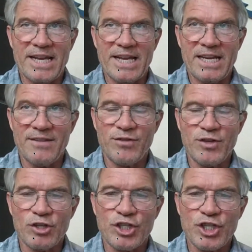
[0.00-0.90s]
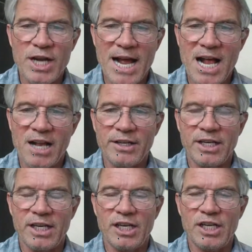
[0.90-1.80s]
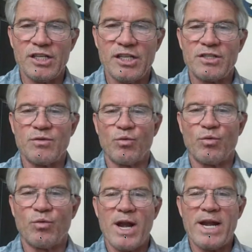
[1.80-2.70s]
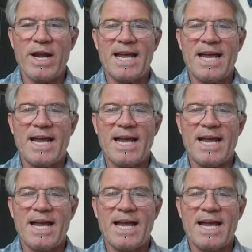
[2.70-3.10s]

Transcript: your child is running